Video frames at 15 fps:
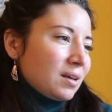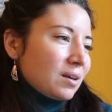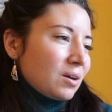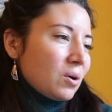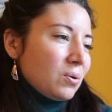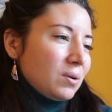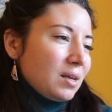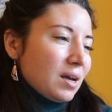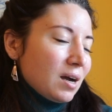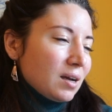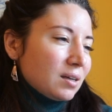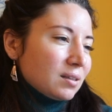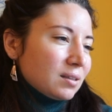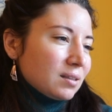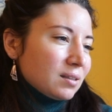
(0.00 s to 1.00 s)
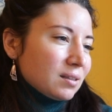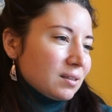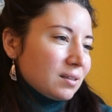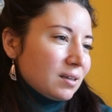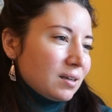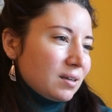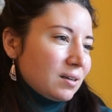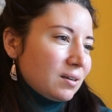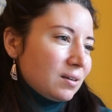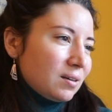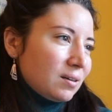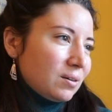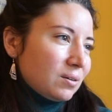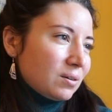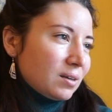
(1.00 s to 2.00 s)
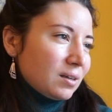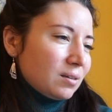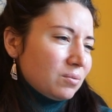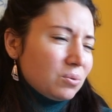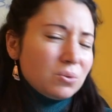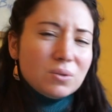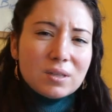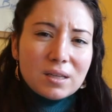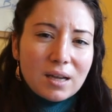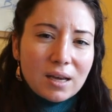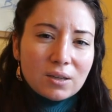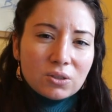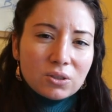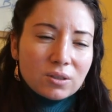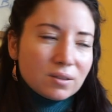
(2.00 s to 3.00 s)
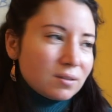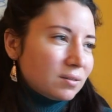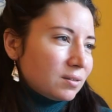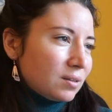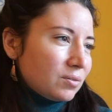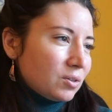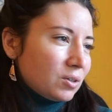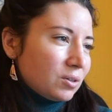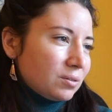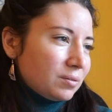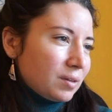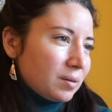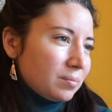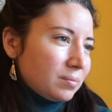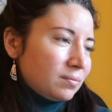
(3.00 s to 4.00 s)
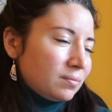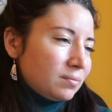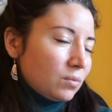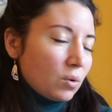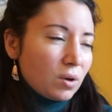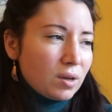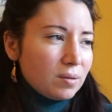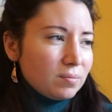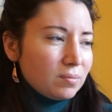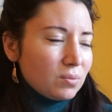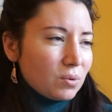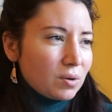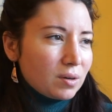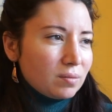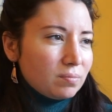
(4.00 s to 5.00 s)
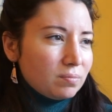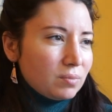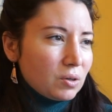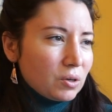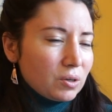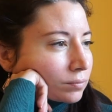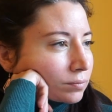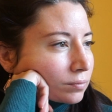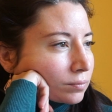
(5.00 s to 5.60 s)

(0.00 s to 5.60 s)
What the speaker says: Coney Island. All right, who's the national? Never heard of them, or him, or her.